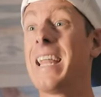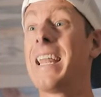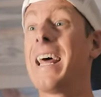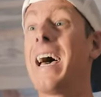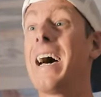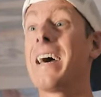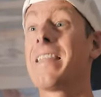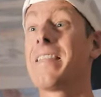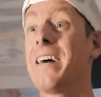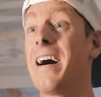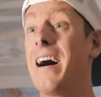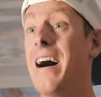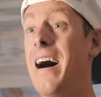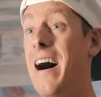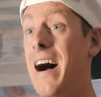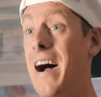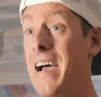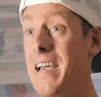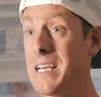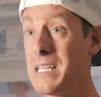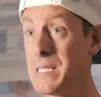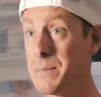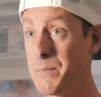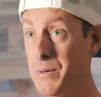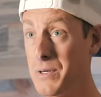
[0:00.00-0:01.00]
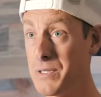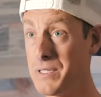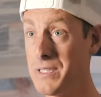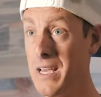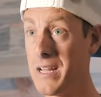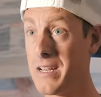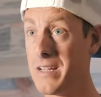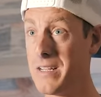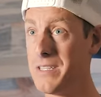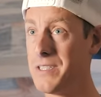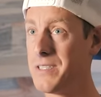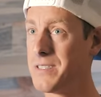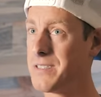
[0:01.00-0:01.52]
It had the highest
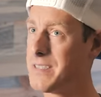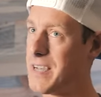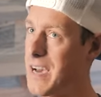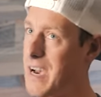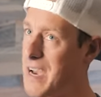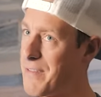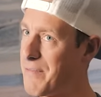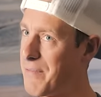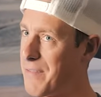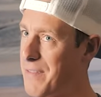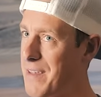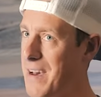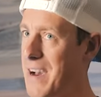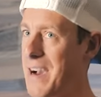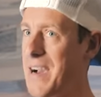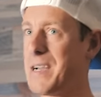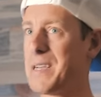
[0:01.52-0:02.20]
percentage, tied for the